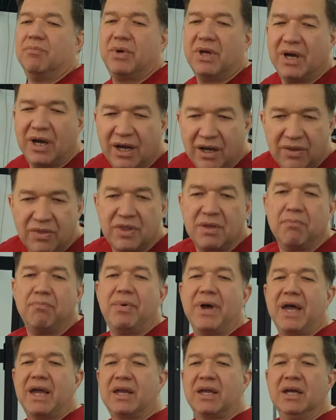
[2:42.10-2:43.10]
behind the
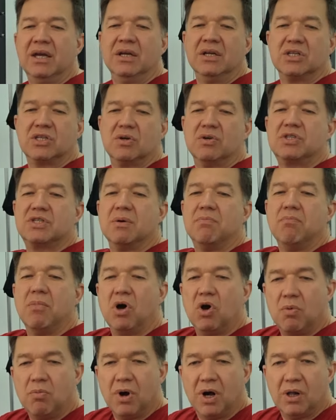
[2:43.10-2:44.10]
back, so it's a
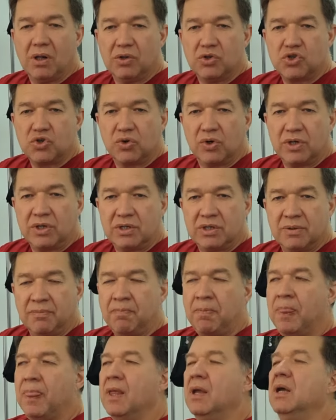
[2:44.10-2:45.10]
mobile joint.
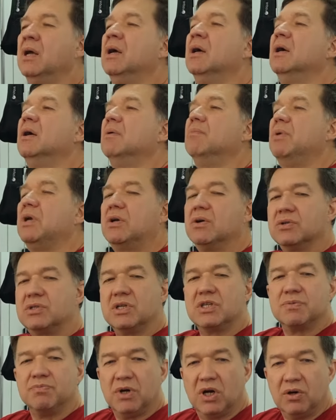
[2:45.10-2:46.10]
Because
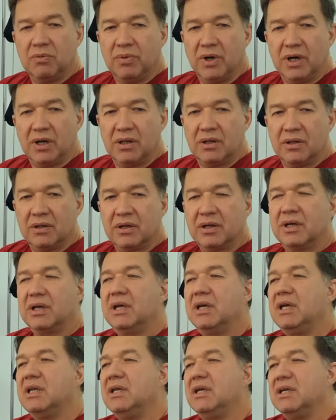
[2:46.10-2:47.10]
it's mobile,
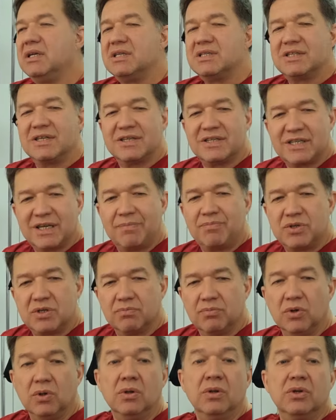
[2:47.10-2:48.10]
it is
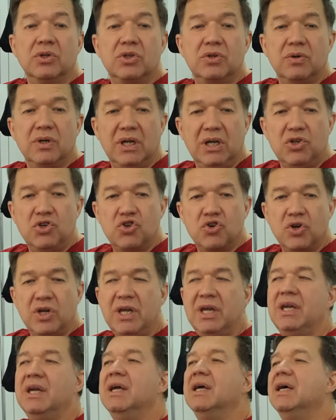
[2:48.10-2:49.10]
susceptible to
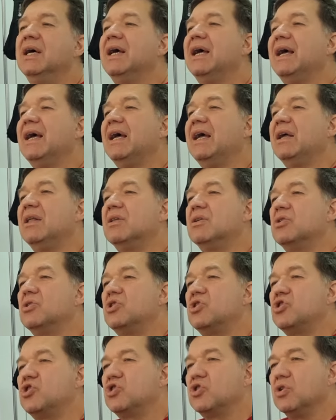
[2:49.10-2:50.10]
injury, and
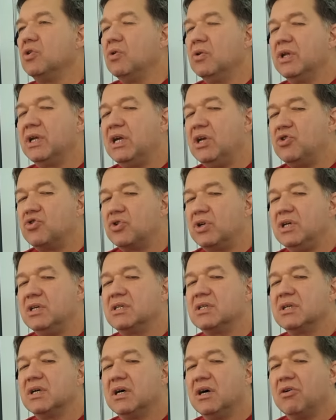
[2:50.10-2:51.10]
shoulder
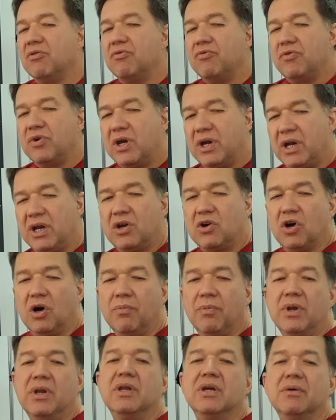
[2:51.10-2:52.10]
injuries are very
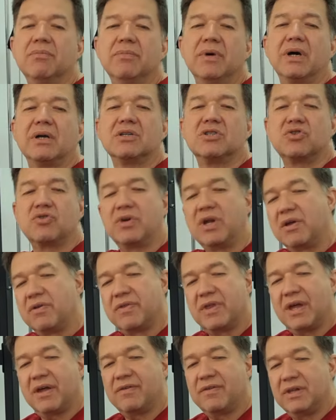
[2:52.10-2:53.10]
common among
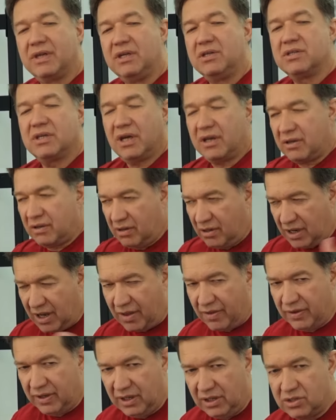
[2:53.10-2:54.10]
strength athletes and
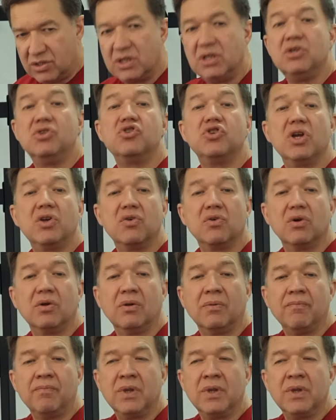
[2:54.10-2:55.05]
athletes in general.